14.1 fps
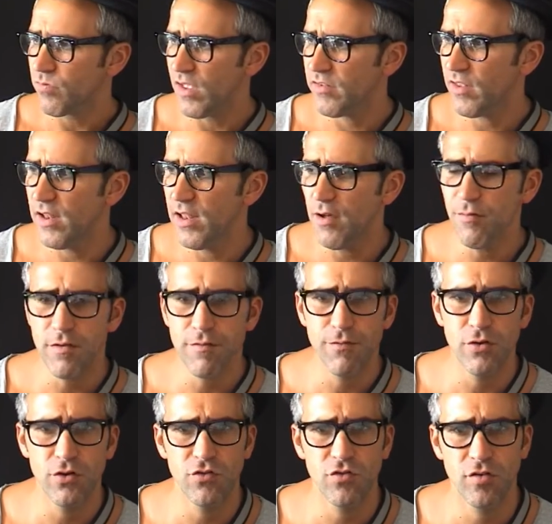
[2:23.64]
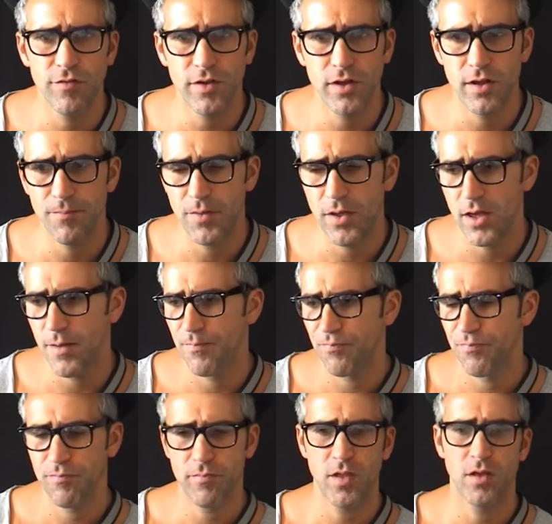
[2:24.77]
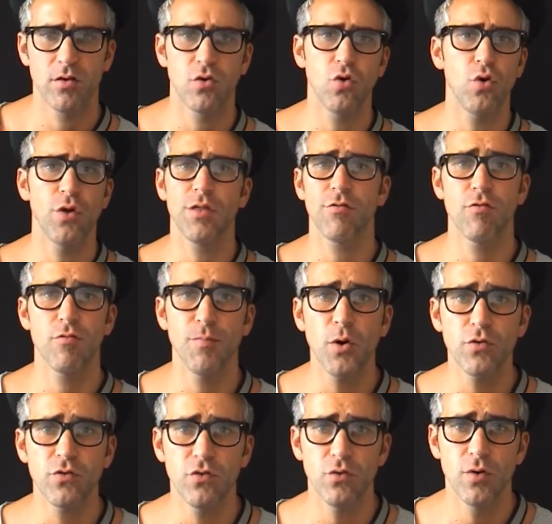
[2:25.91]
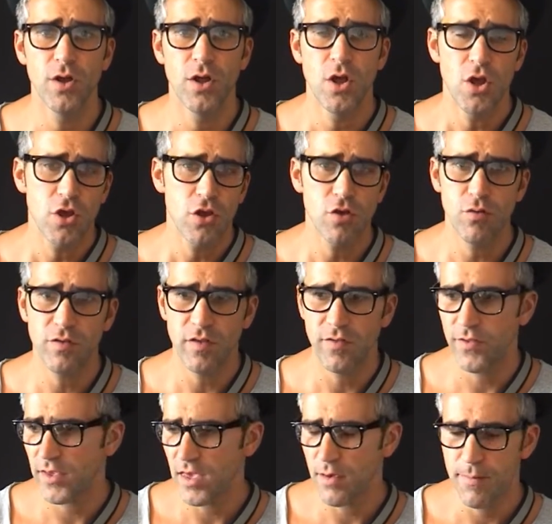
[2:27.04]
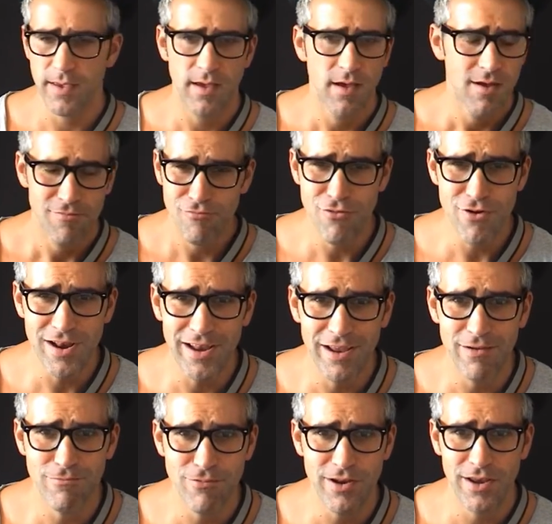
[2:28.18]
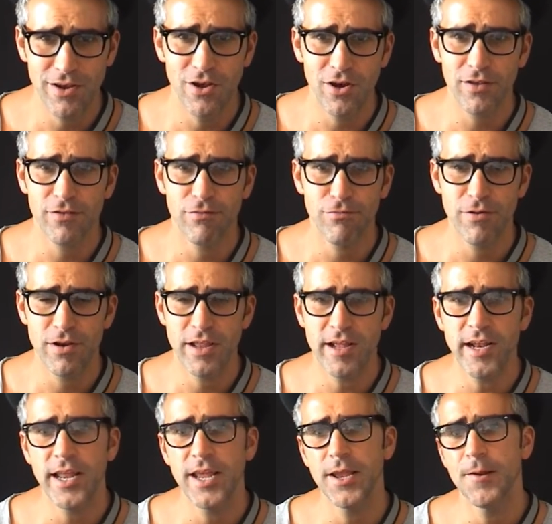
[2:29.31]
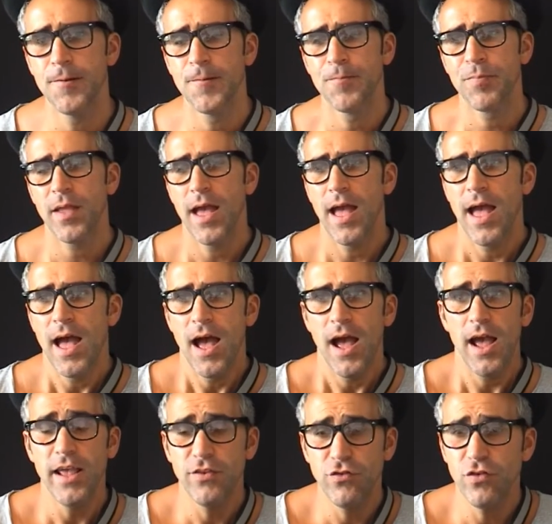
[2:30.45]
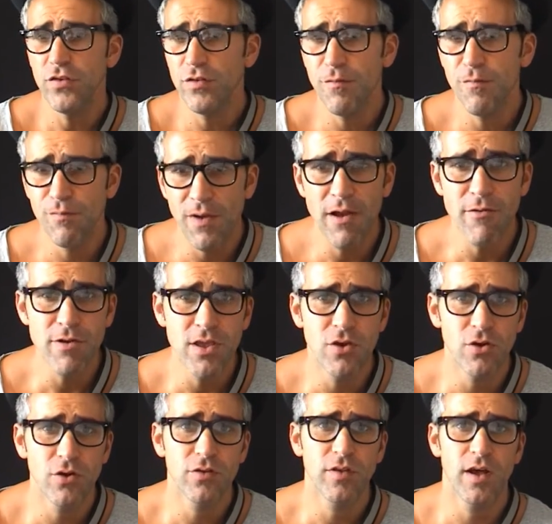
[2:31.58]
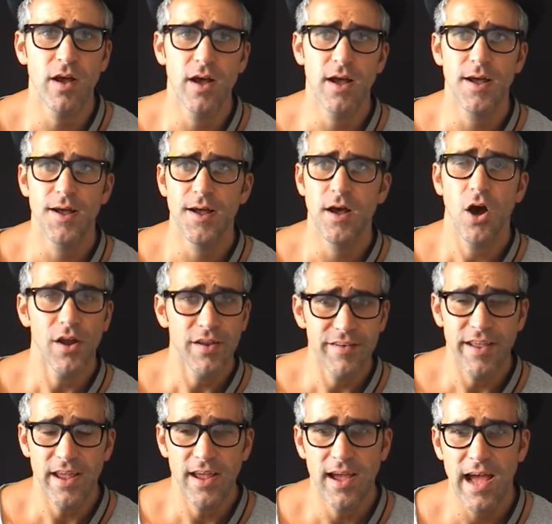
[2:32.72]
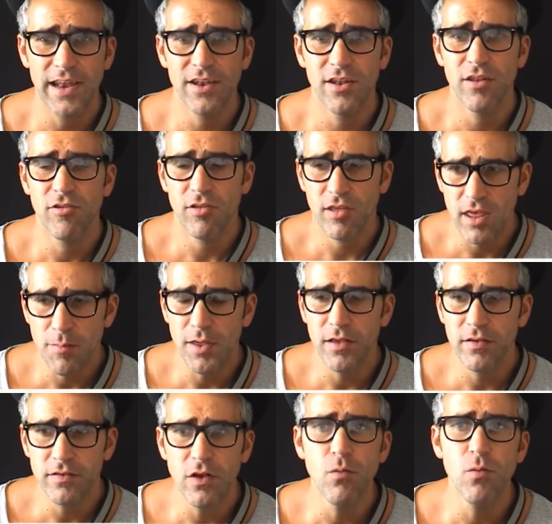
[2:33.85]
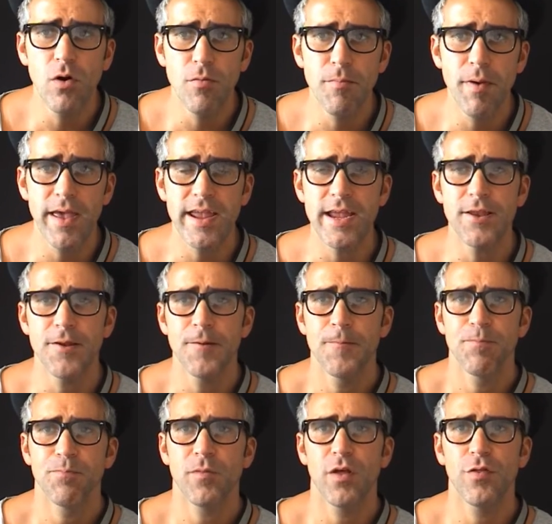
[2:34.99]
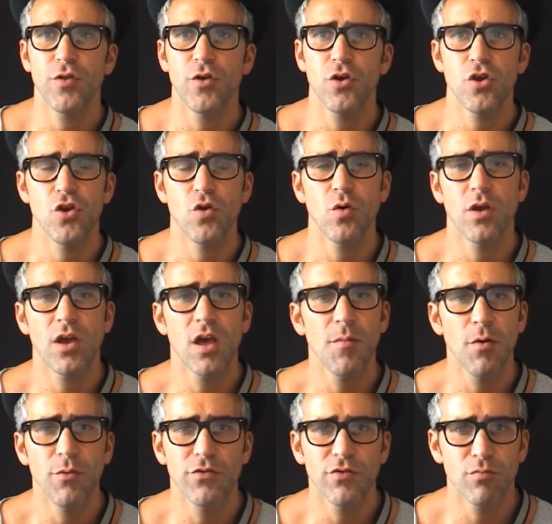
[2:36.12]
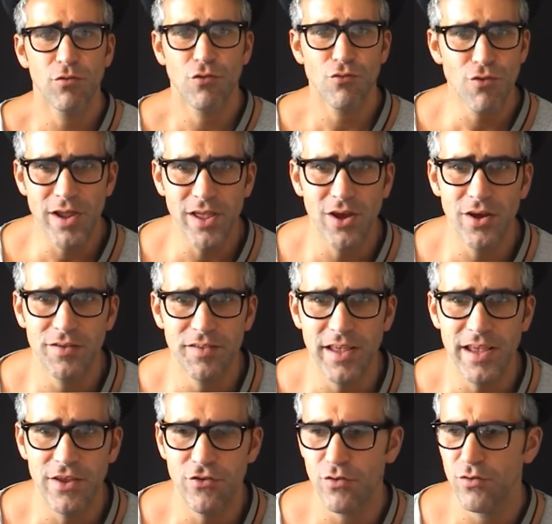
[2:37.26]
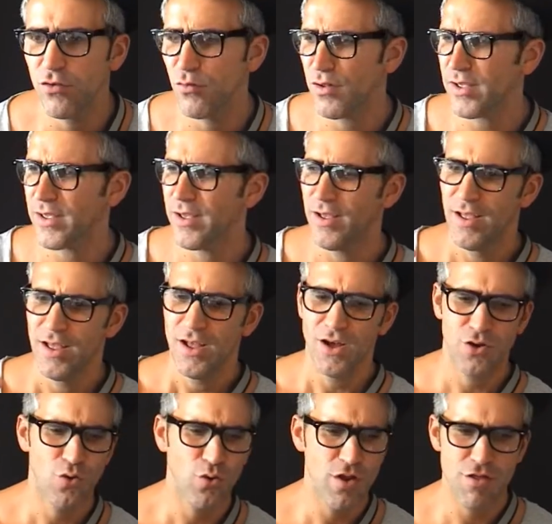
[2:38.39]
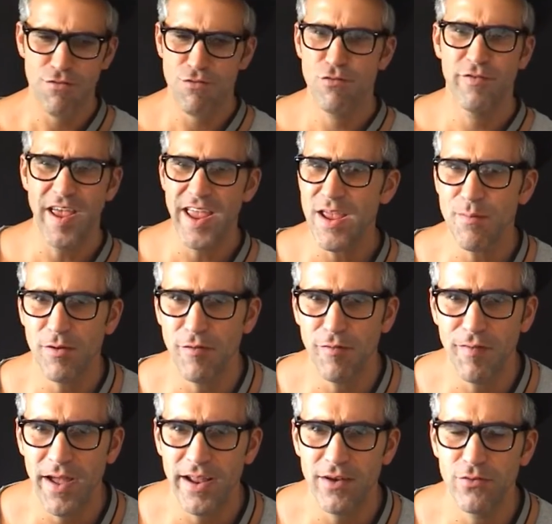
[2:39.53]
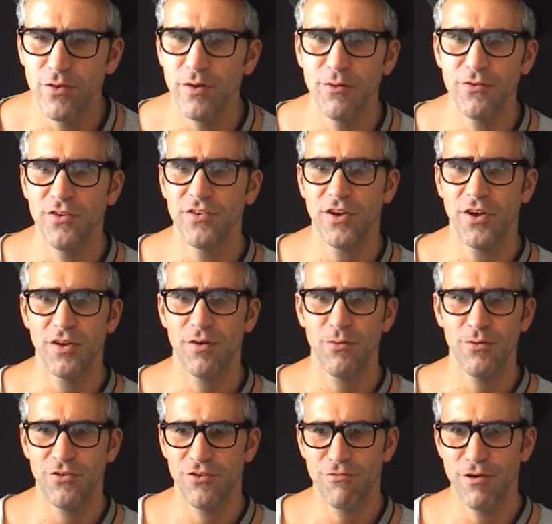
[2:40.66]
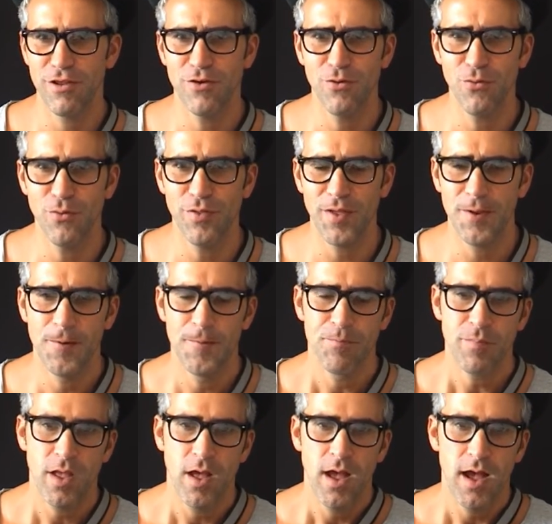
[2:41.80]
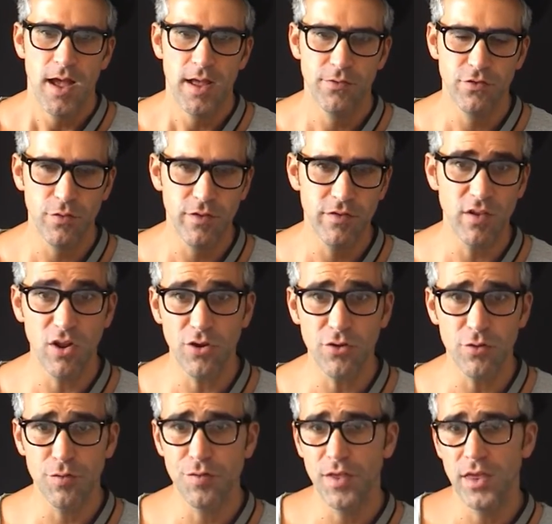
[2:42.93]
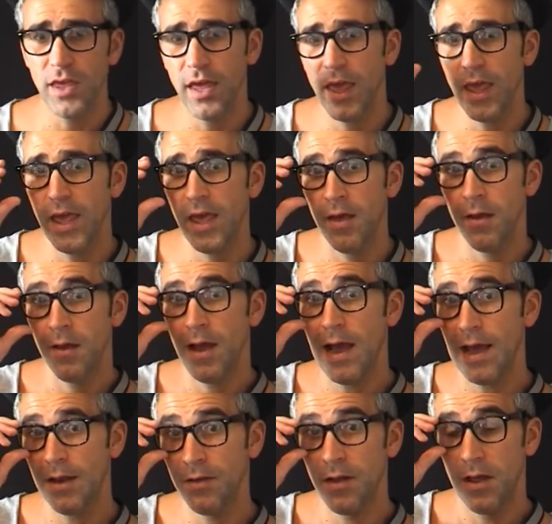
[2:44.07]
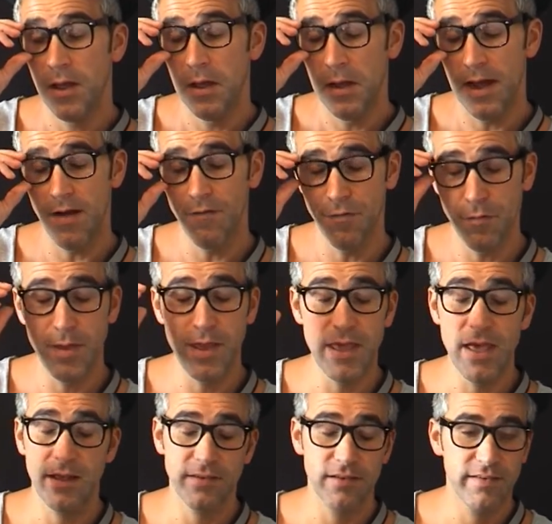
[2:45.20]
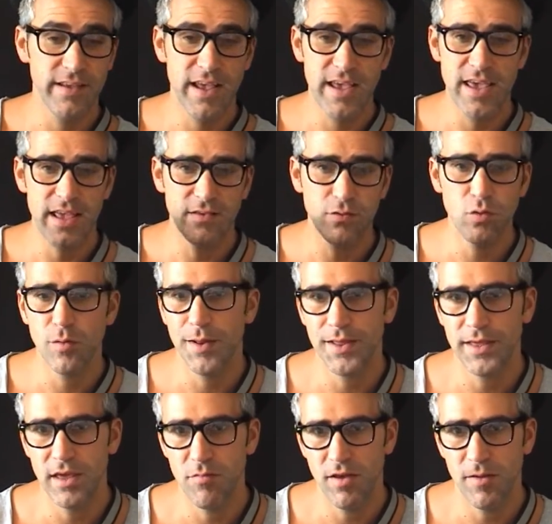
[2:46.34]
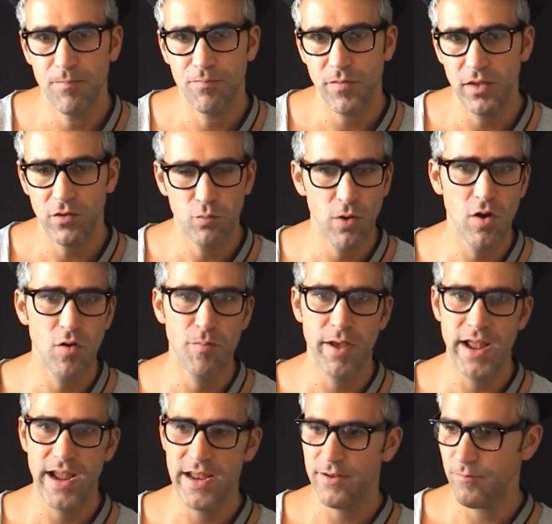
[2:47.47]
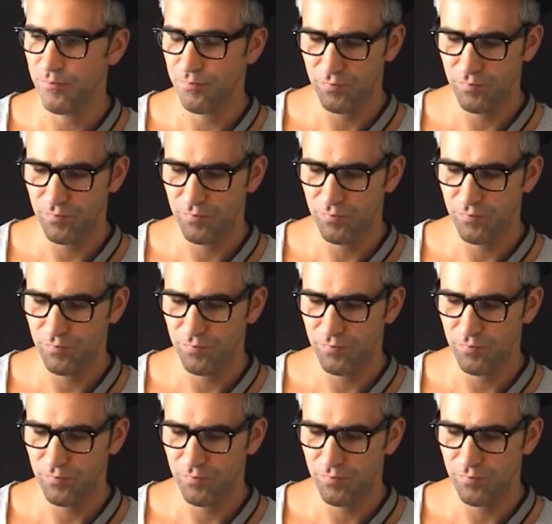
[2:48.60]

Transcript: There's a lovely version of a coin through bottle using the gimmick. Really nice, really clean. It's just a very good idea, and the gimmick is so well made that you can come up with some great ideas. You can do like a coin through table effect, which is really cool with it. So there's a lot of good thinking here, and for me, as I say, it's all about the gimmick. It's well made.